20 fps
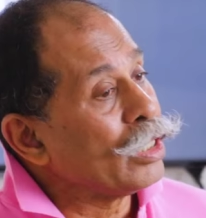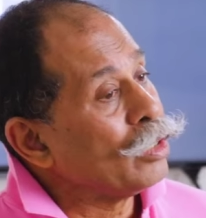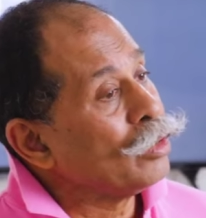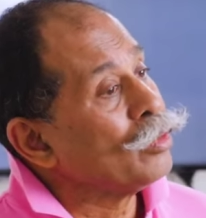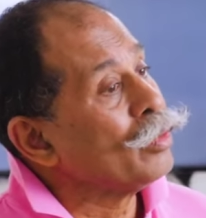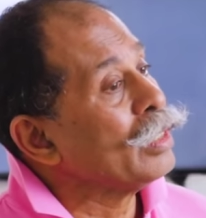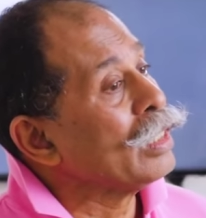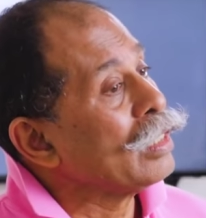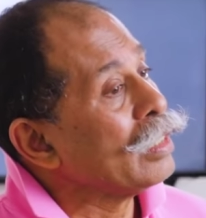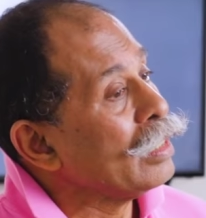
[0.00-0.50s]
you're
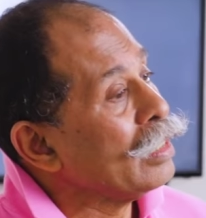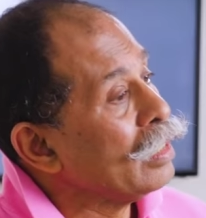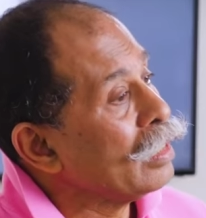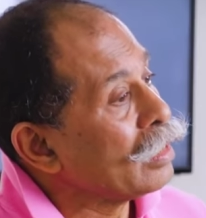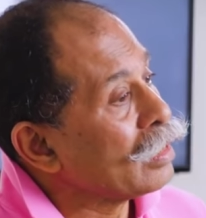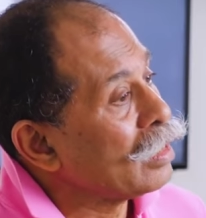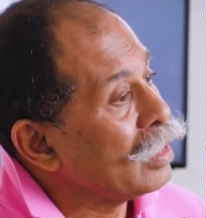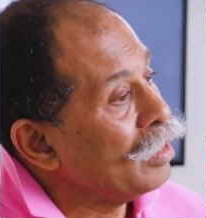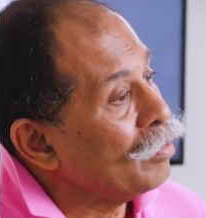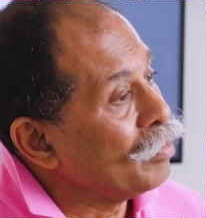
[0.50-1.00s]
doing linear
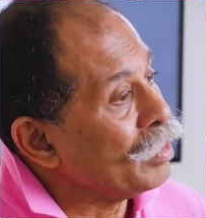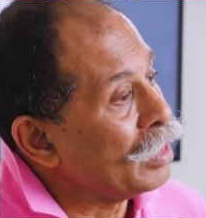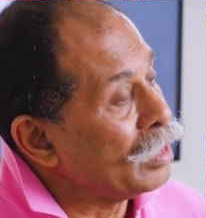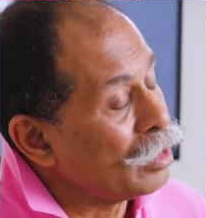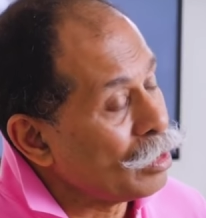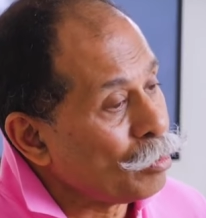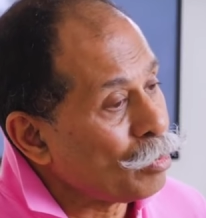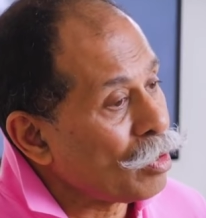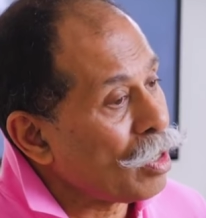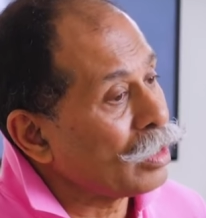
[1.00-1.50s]
TV,
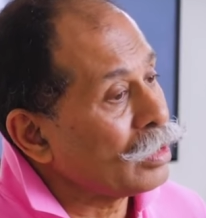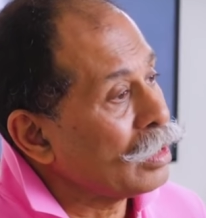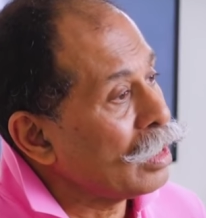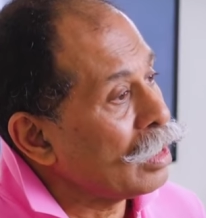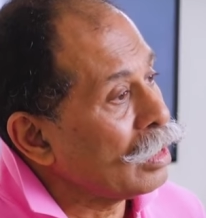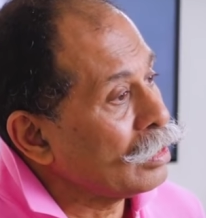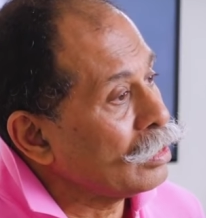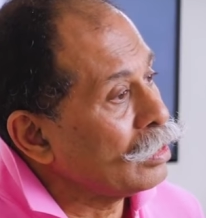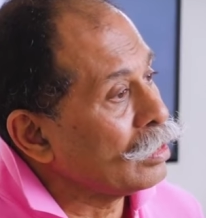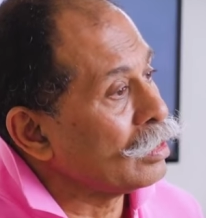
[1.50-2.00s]
the
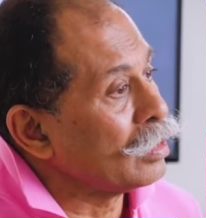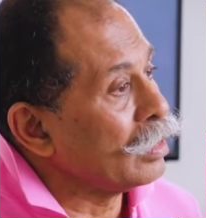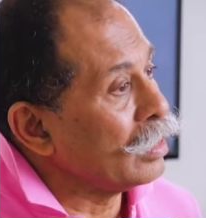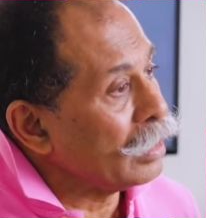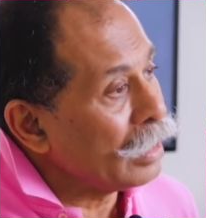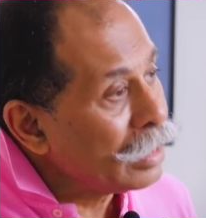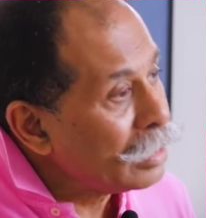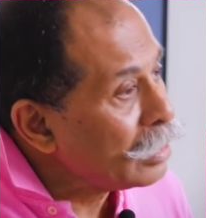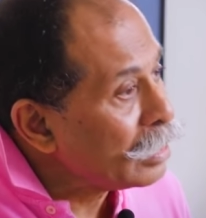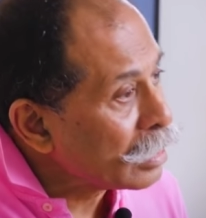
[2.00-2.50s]
broadcaster in
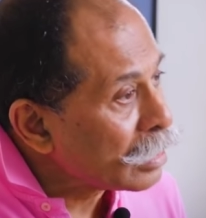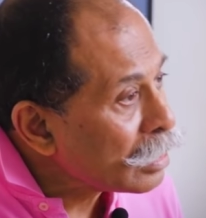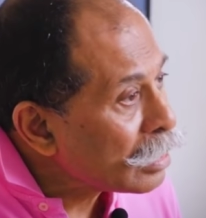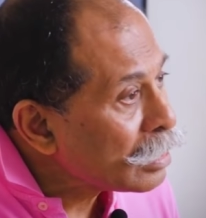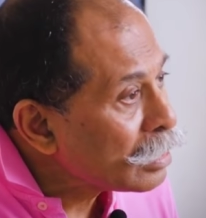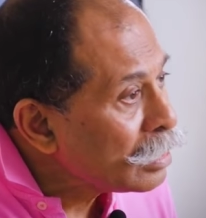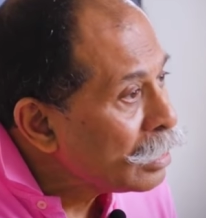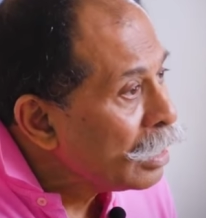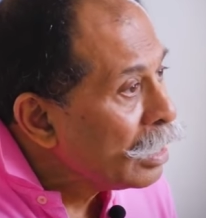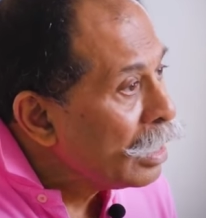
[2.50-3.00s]
India